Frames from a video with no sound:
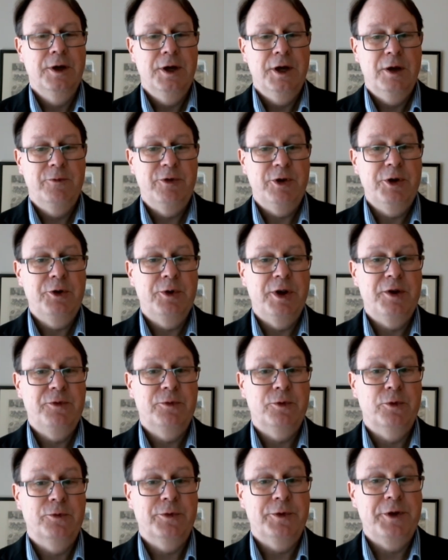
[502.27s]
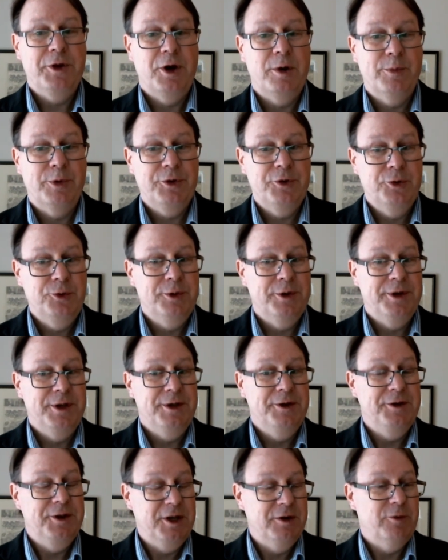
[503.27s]
I'm very grateful for the
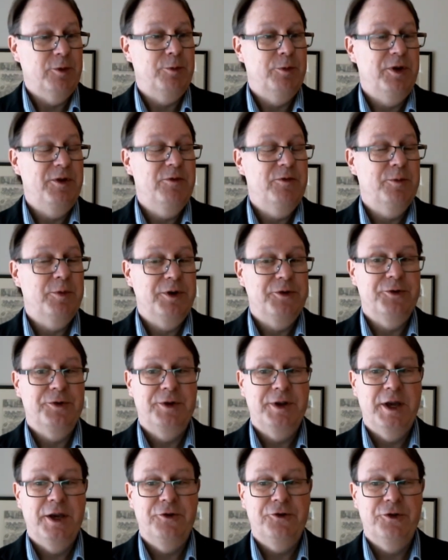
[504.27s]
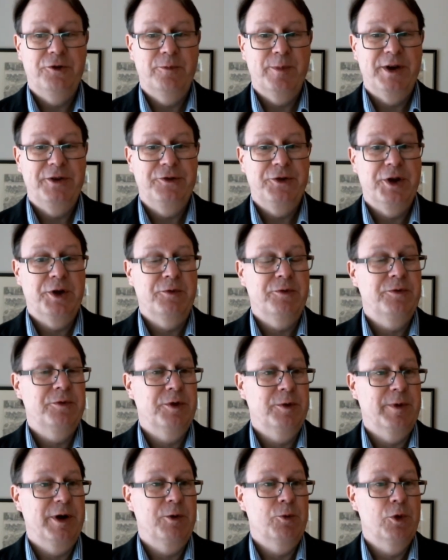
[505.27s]
opportunity to give a brief presentation of myself
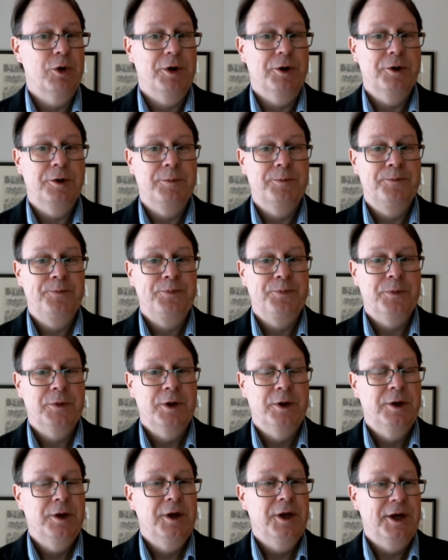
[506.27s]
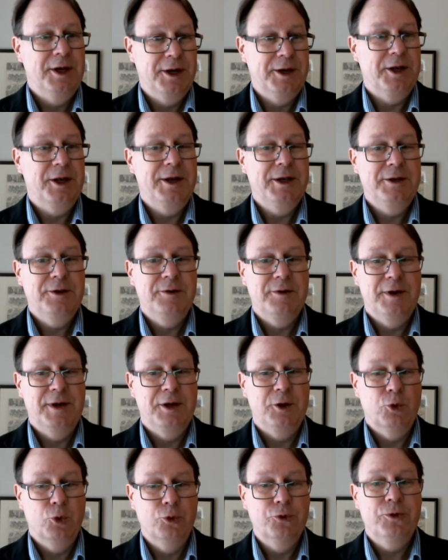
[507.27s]
and my work, and I'd like to
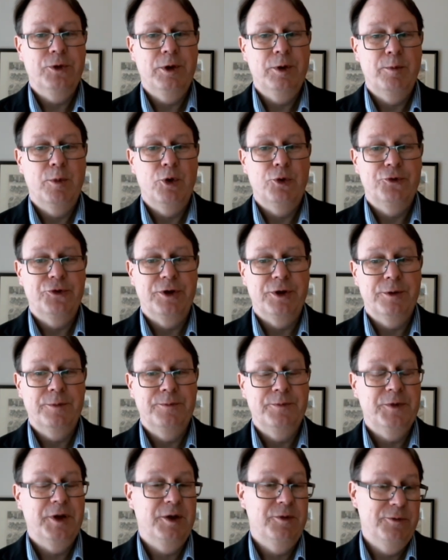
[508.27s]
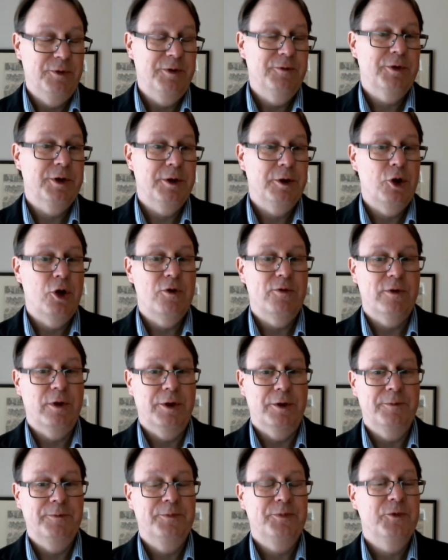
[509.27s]
thank Ursula Moser and Winfried
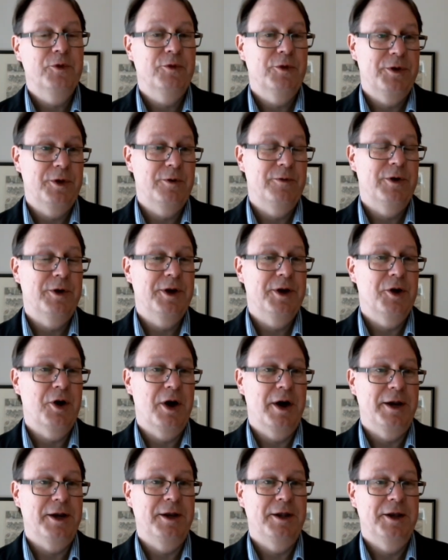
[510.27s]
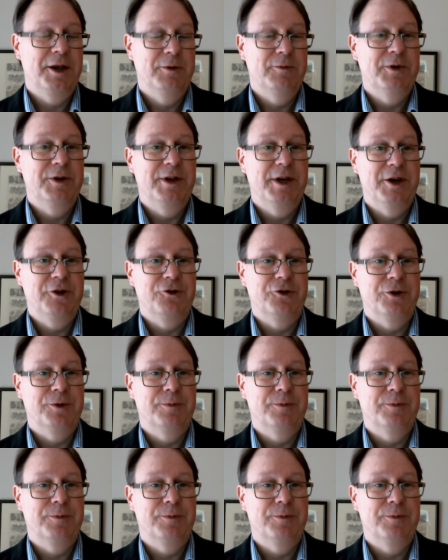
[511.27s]
Löffler for their very kind invitation.